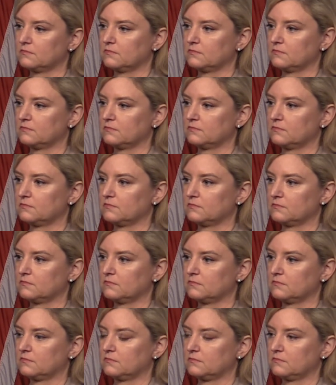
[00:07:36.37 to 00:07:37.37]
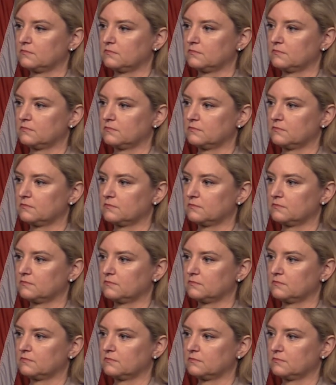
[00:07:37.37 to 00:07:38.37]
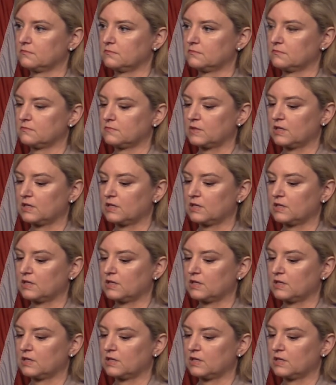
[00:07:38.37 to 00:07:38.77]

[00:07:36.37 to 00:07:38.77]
then what officer will ever be charged?